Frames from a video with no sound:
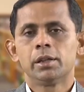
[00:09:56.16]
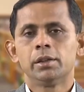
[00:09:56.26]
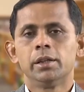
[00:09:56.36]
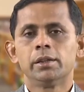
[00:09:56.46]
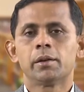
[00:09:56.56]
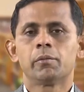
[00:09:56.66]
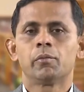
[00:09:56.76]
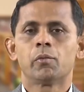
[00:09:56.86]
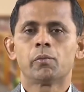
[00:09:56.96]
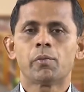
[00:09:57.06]
then the
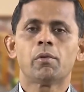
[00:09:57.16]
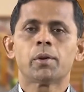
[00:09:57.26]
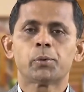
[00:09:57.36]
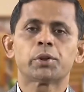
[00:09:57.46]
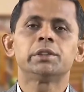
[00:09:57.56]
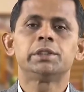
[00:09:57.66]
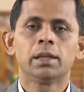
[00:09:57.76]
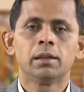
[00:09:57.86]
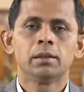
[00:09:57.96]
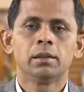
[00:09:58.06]
power
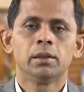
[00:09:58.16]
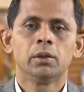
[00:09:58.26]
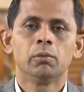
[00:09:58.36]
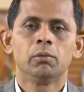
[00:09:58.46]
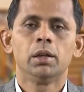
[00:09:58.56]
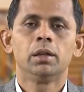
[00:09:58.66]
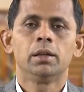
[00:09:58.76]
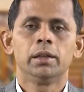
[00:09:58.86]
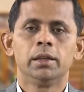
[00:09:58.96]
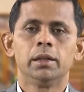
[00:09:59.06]
potential
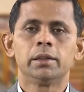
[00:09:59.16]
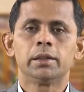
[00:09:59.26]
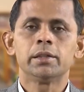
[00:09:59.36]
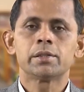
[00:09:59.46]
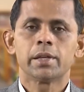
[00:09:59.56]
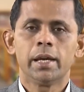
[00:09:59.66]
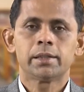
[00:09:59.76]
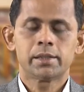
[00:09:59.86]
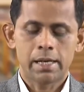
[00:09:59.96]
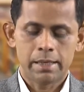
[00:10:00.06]
will increase
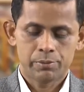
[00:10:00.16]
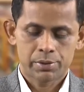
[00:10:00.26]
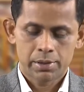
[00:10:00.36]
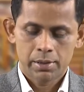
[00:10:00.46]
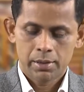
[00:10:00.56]
8 times.